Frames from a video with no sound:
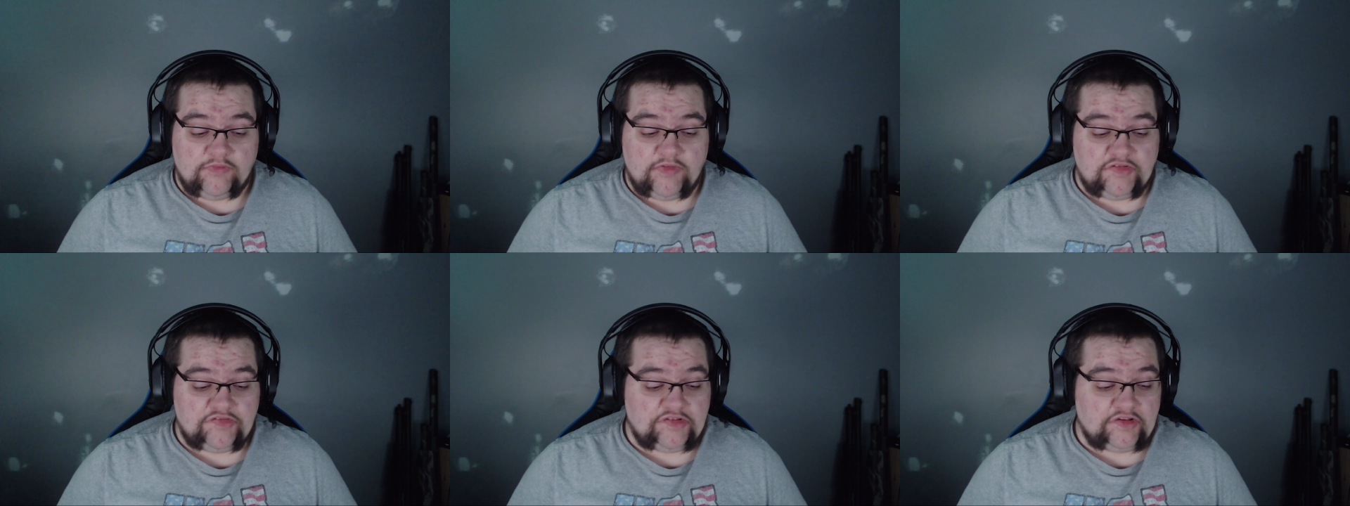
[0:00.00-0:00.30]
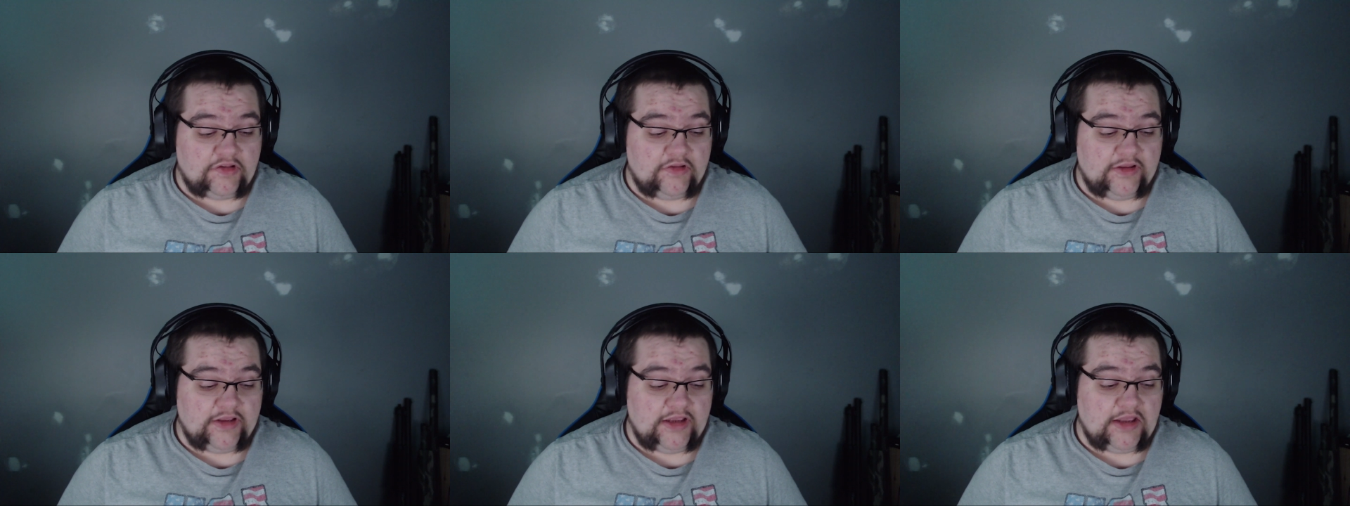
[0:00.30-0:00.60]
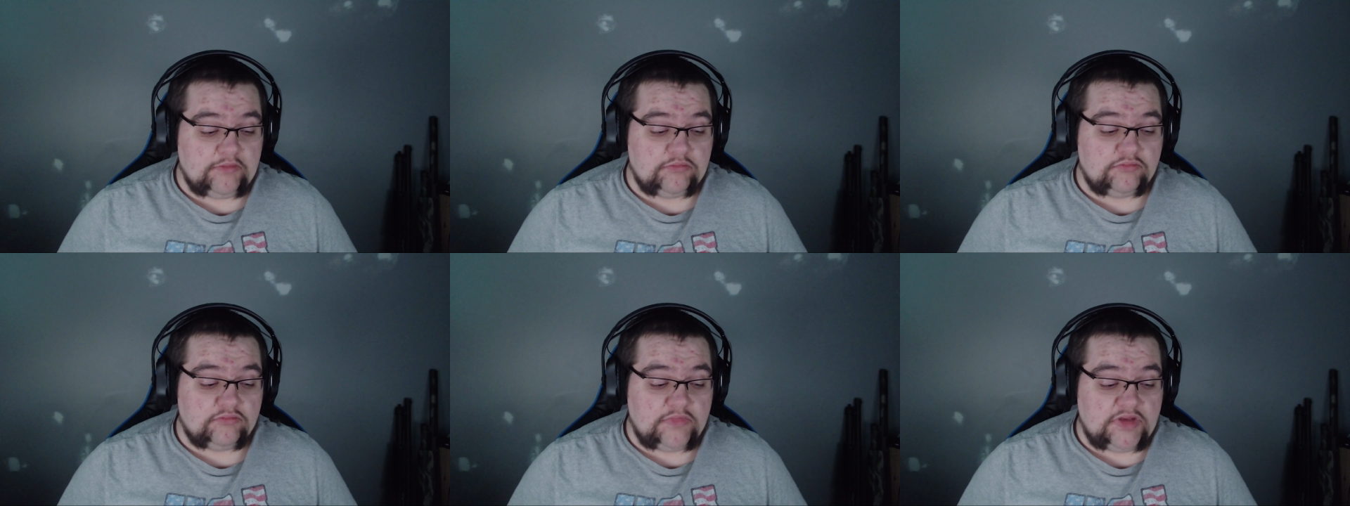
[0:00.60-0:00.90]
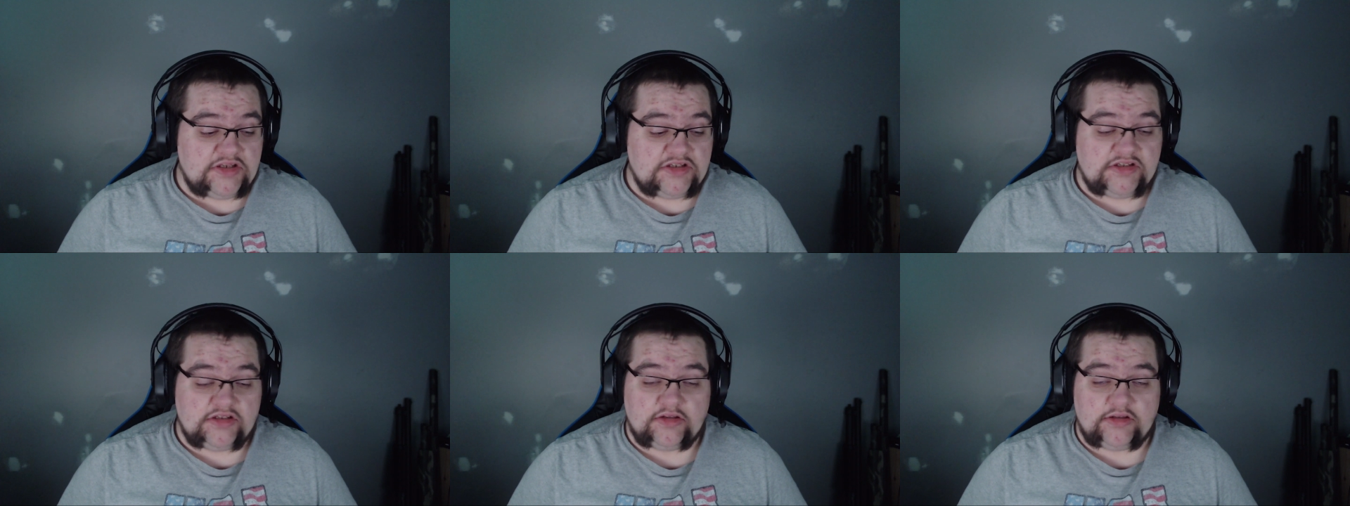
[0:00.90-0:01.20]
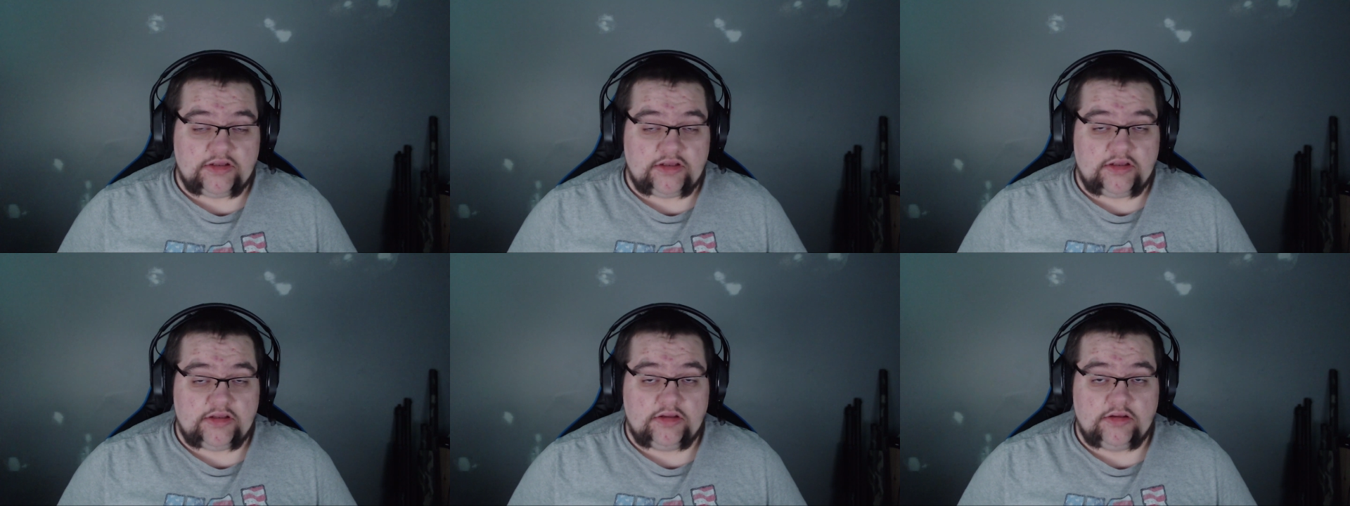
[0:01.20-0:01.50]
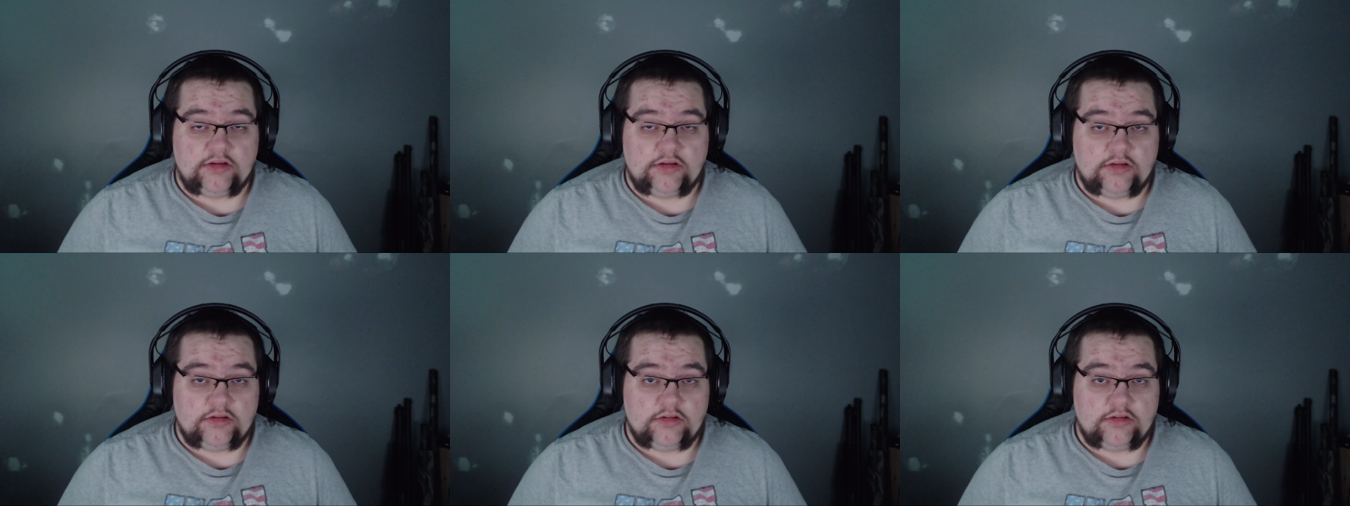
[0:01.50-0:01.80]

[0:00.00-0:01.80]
I'm physically and mentally